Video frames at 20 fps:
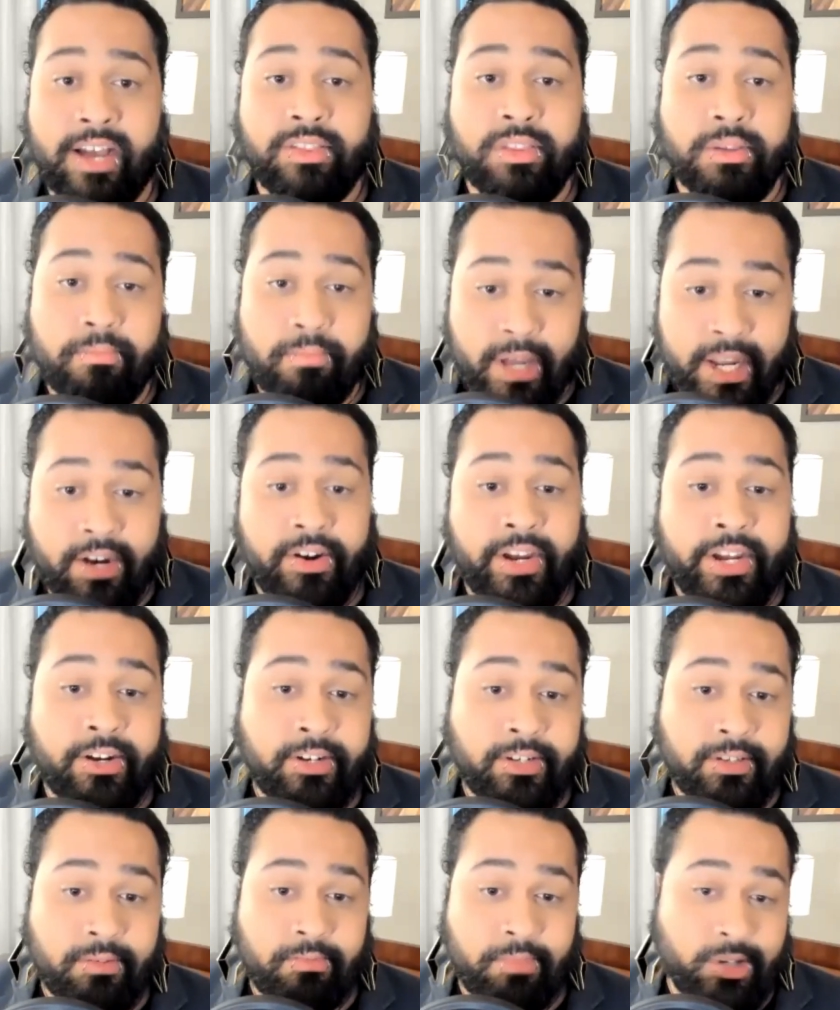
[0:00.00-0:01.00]
the
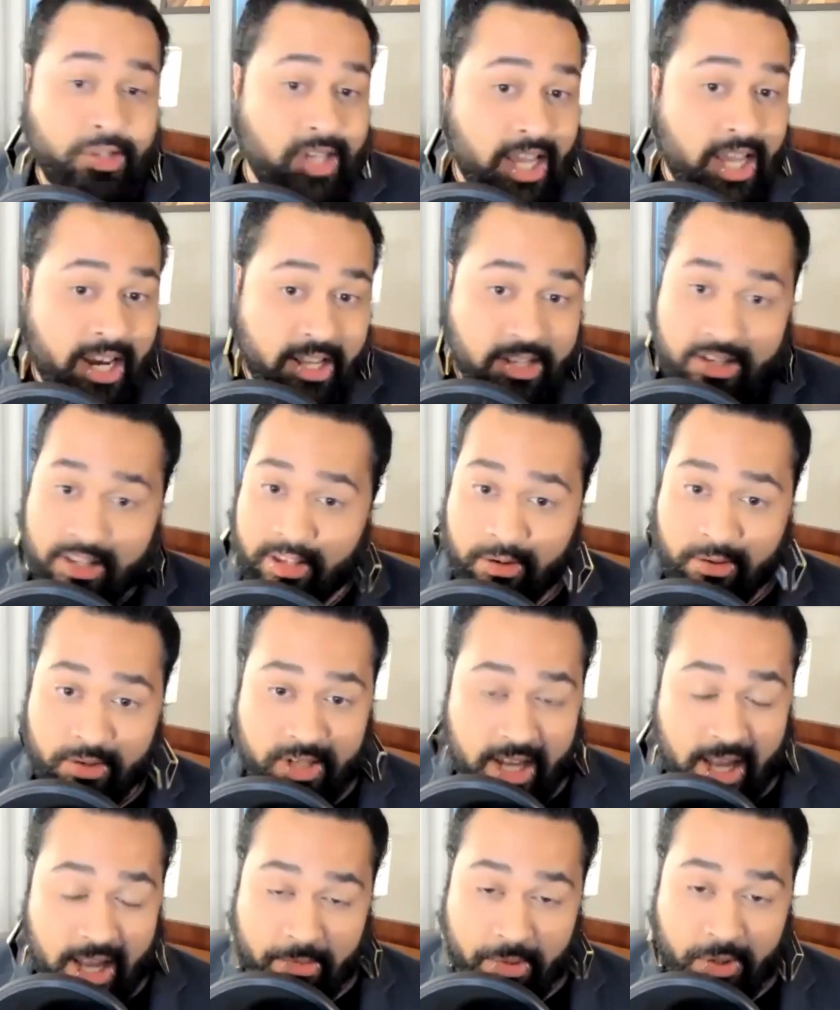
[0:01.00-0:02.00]
barriers pertaining to those
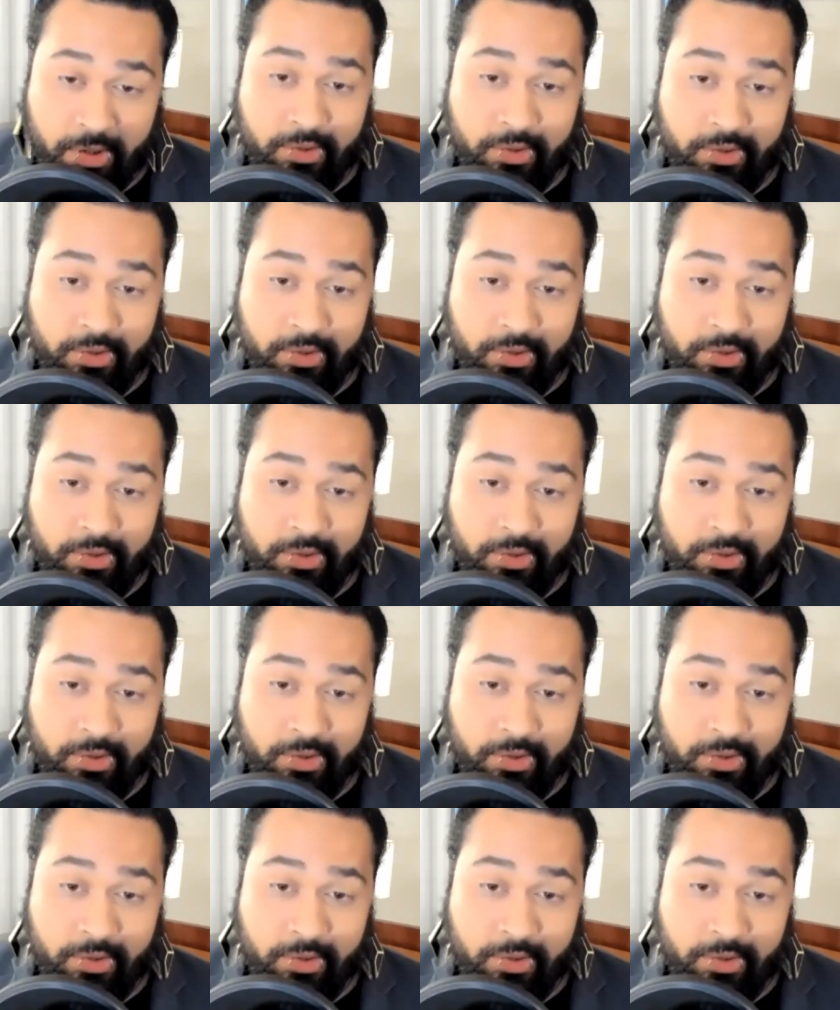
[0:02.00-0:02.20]
taboos.